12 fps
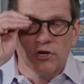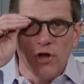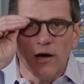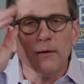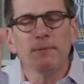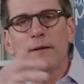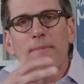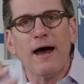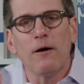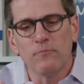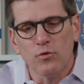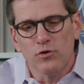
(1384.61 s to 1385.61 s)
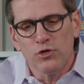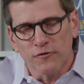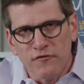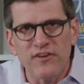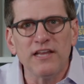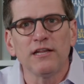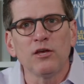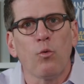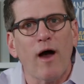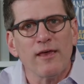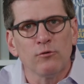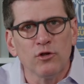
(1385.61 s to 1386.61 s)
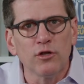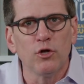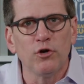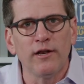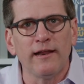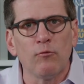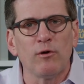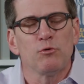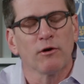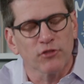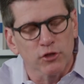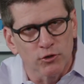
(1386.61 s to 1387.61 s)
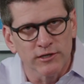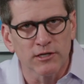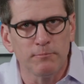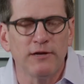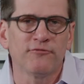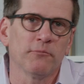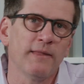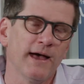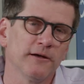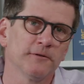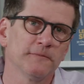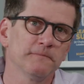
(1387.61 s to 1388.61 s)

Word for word: Talk a bit about your feeling, why you included it, what you want the learning to be from that.